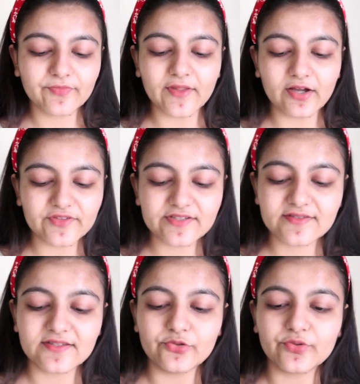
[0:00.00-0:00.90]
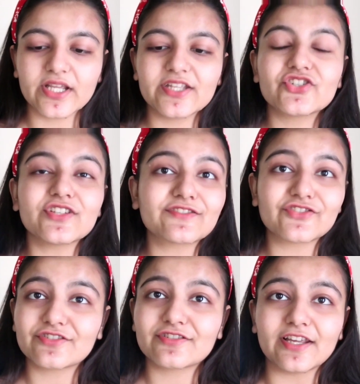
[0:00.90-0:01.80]
Now this new range is
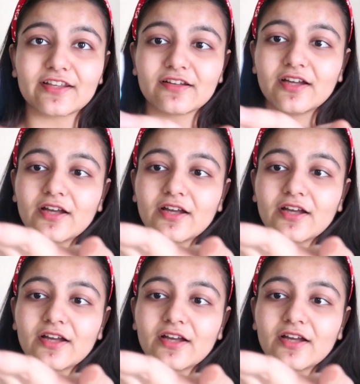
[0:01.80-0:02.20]
just like,